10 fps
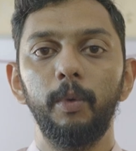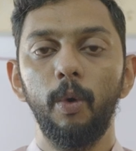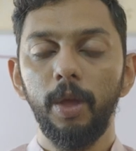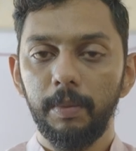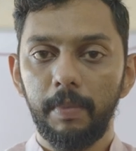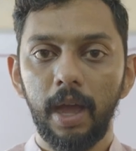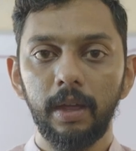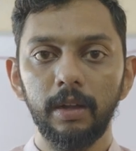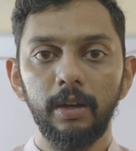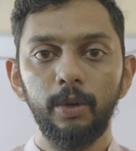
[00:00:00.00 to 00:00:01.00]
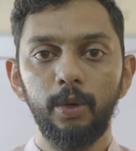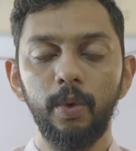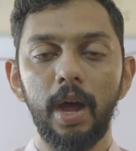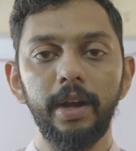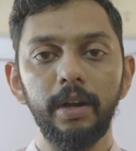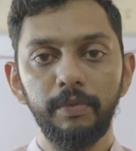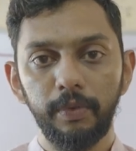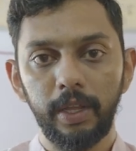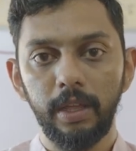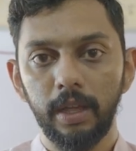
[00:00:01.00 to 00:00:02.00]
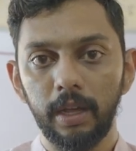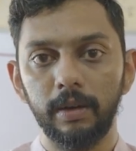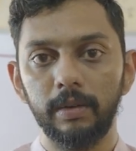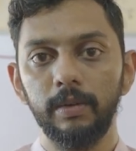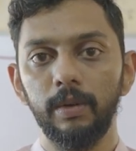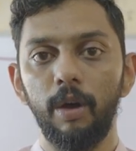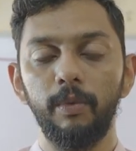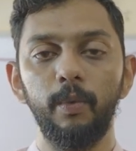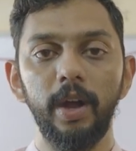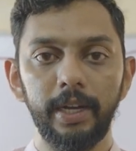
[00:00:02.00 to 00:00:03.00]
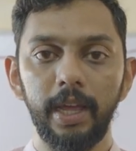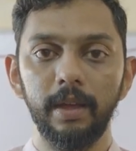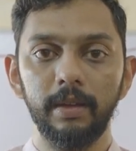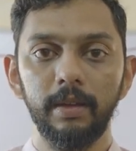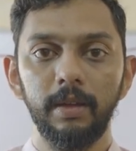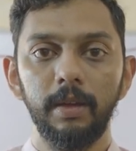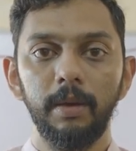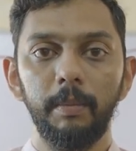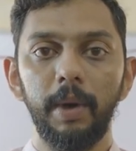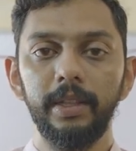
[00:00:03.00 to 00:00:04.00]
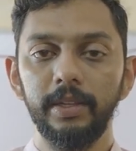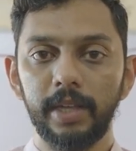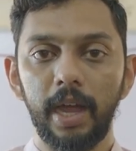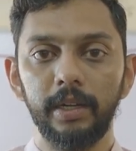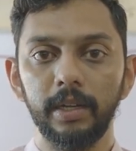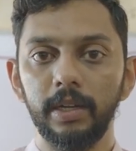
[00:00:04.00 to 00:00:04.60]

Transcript: Going back to 150 year of workday by this act